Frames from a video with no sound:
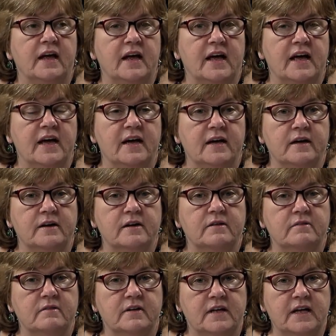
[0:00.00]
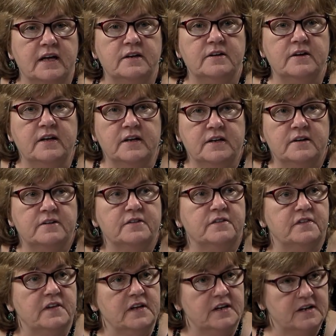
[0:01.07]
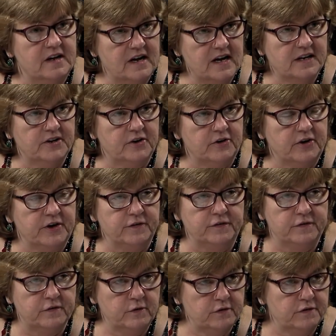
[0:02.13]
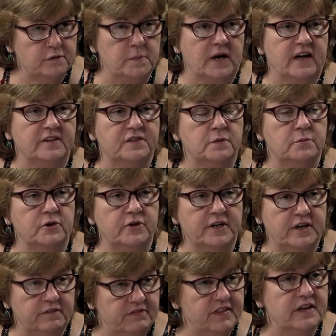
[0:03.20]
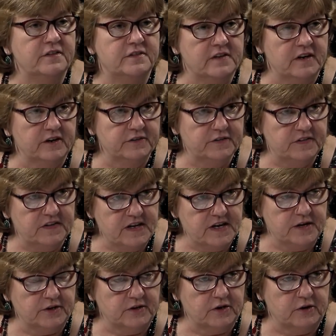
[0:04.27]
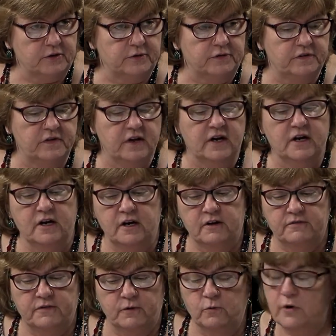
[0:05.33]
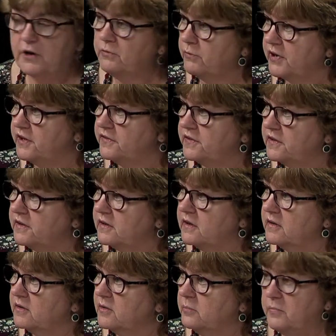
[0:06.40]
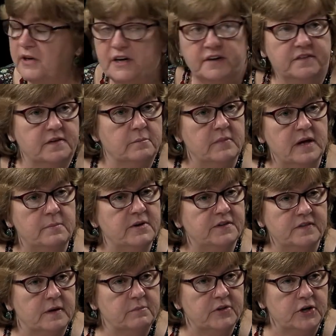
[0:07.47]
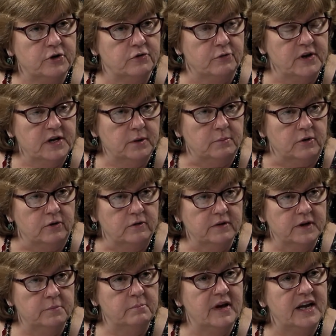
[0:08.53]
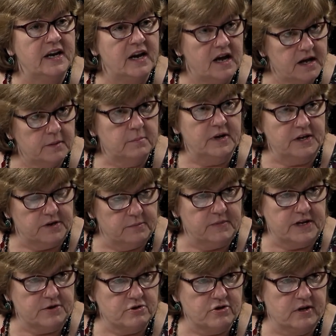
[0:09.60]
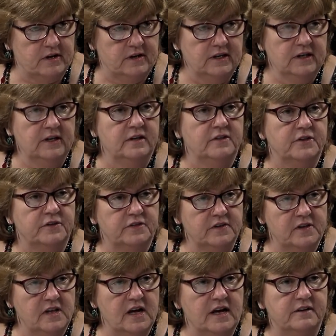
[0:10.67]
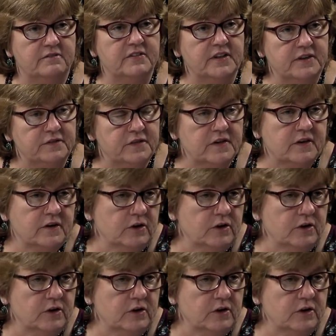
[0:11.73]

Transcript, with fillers: and get in to see a doctor as soon as possible if they start seeing those. For one reason, because it may be something treatable. It may not be dementia. There's a lot of things that